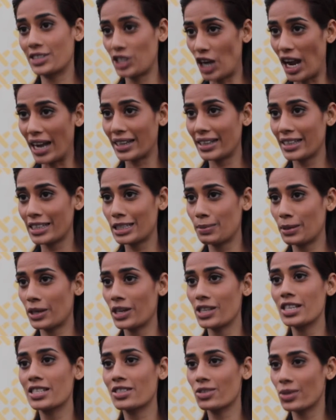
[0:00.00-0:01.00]
jackets
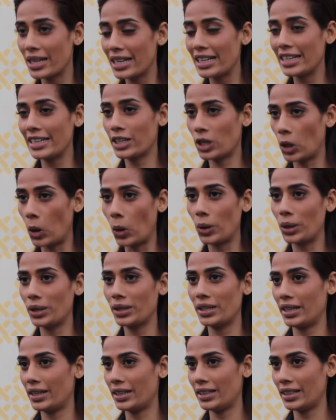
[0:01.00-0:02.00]
because it's really
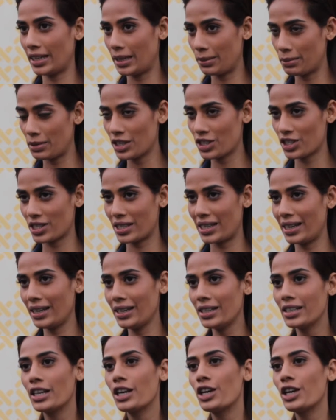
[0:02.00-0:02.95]
cold and I must say.